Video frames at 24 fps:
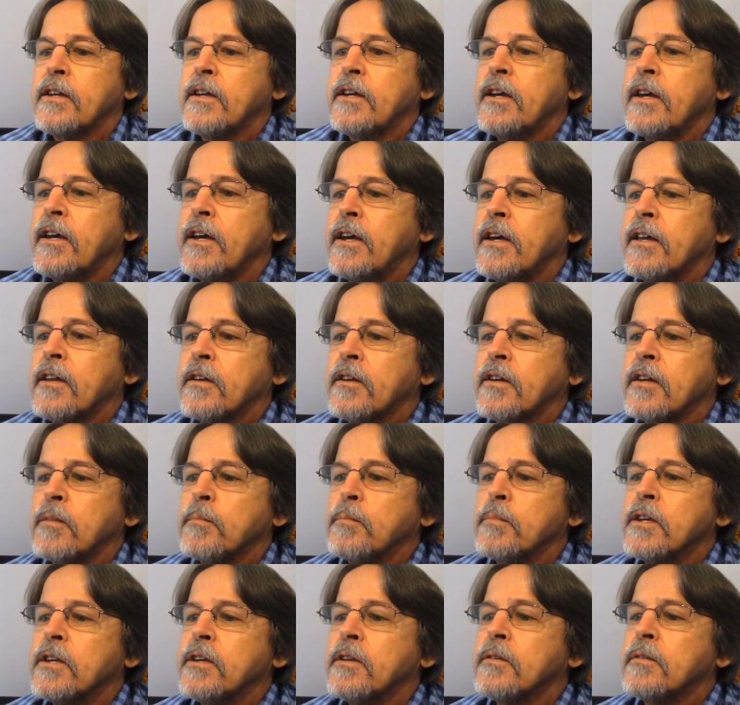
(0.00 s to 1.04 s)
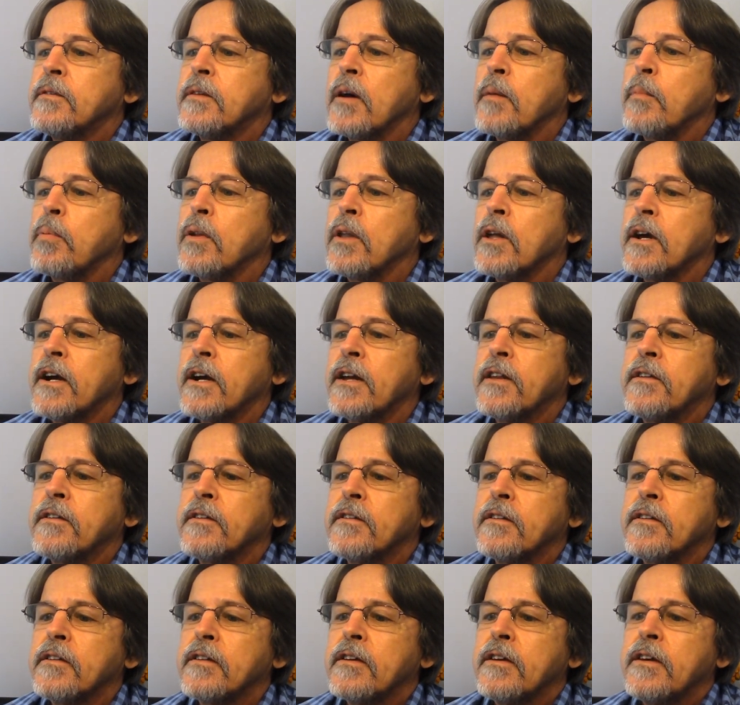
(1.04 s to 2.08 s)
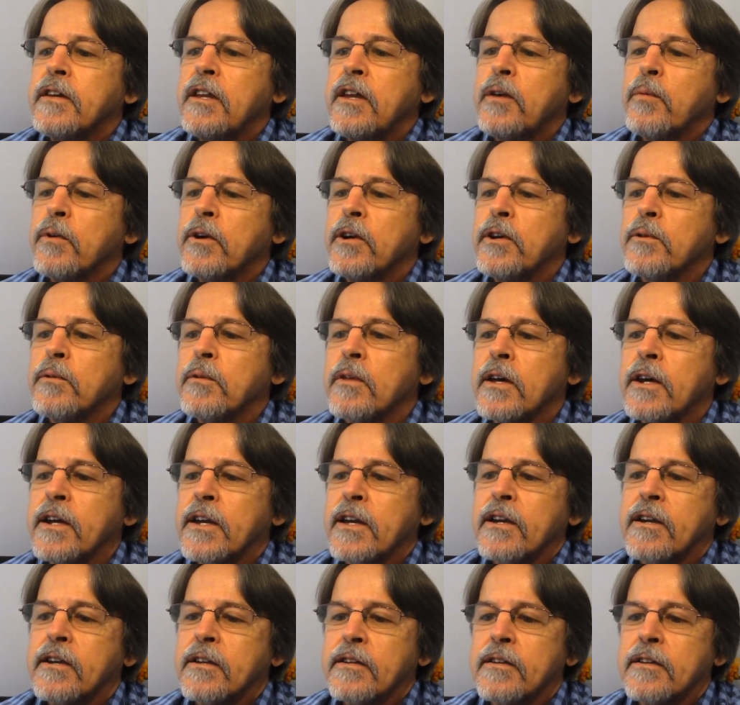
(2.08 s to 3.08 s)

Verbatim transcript: and can be applied anywhere you like.